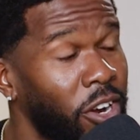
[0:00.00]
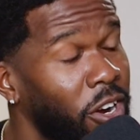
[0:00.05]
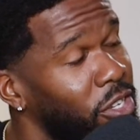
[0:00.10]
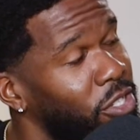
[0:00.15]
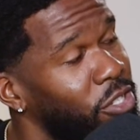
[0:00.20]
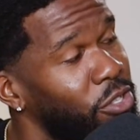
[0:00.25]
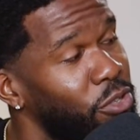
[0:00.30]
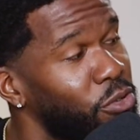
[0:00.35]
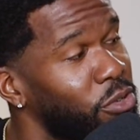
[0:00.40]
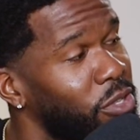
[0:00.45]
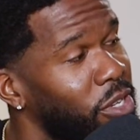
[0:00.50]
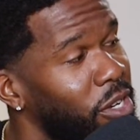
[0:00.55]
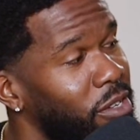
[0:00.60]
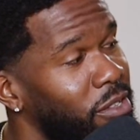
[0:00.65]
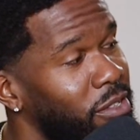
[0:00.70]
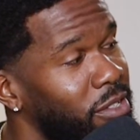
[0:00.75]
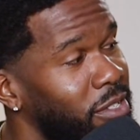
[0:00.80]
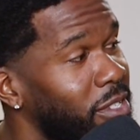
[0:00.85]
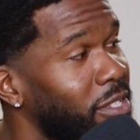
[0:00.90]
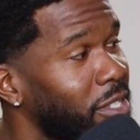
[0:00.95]
hard to do
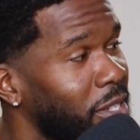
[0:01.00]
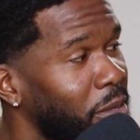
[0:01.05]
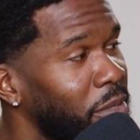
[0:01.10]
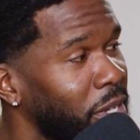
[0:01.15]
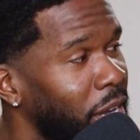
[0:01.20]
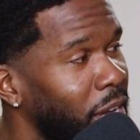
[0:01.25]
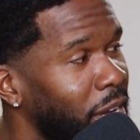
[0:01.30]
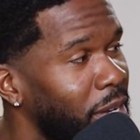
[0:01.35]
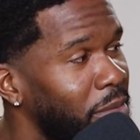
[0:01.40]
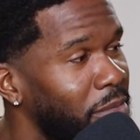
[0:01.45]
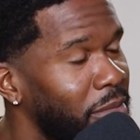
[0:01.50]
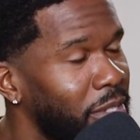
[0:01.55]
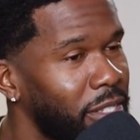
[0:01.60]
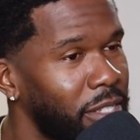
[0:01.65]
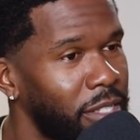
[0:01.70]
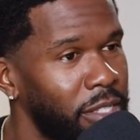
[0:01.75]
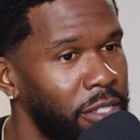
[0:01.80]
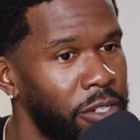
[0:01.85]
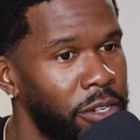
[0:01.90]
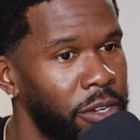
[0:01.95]
so sometimes,
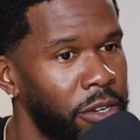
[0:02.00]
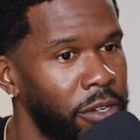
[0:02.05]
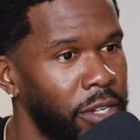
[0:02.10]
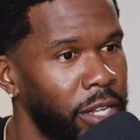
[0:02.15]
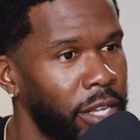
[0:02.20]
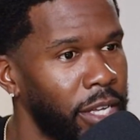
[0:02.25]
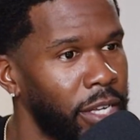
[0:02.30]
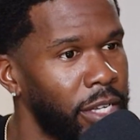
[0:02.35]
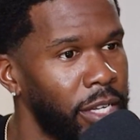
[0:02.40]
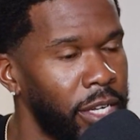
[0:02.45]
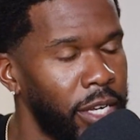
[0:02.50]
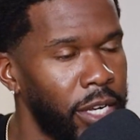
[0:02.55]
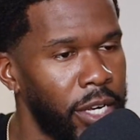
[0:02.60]
like